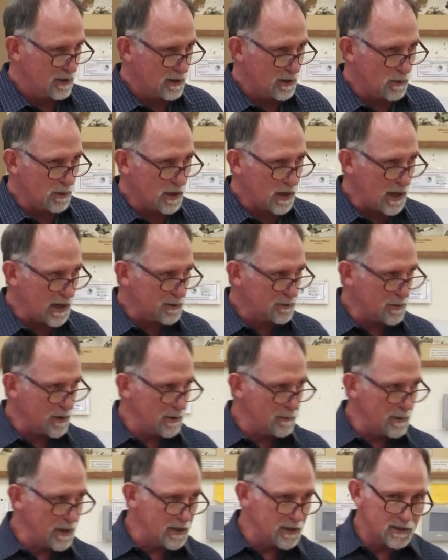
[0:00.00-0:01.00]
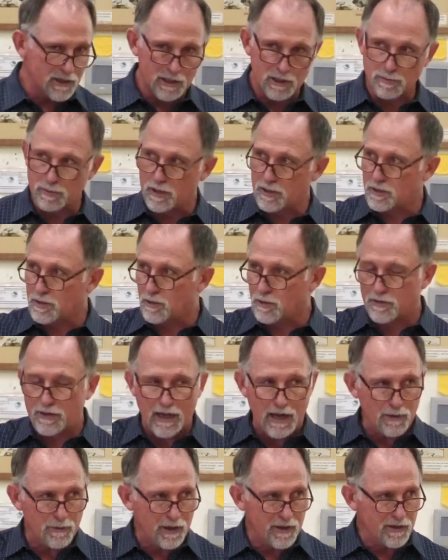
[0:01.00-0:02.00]
You know what contrary means? The Spirit's going
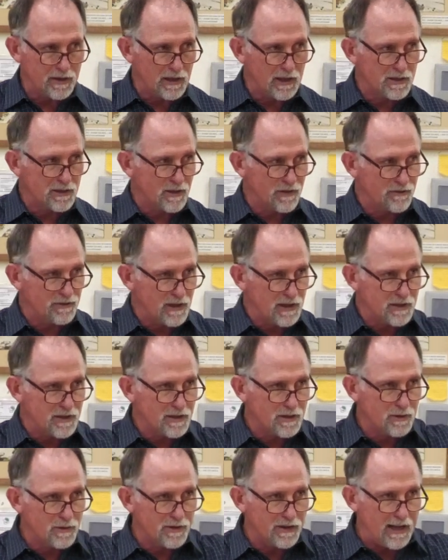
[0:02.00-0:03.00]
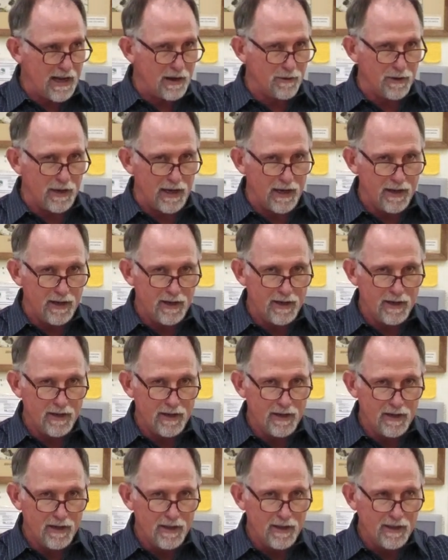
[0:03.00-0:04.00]
that way and the lust of your flesh is going that way.
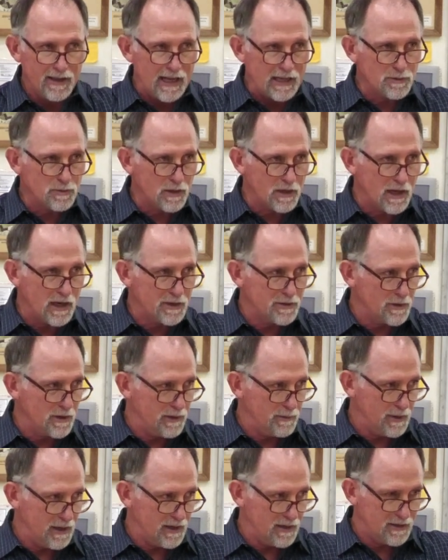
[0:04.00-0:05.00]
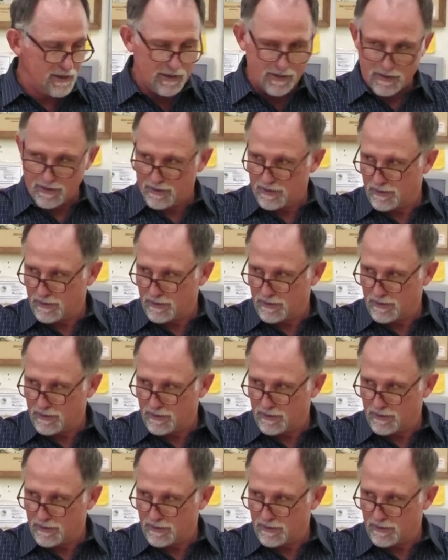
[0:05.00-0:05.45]
That's what contrary means.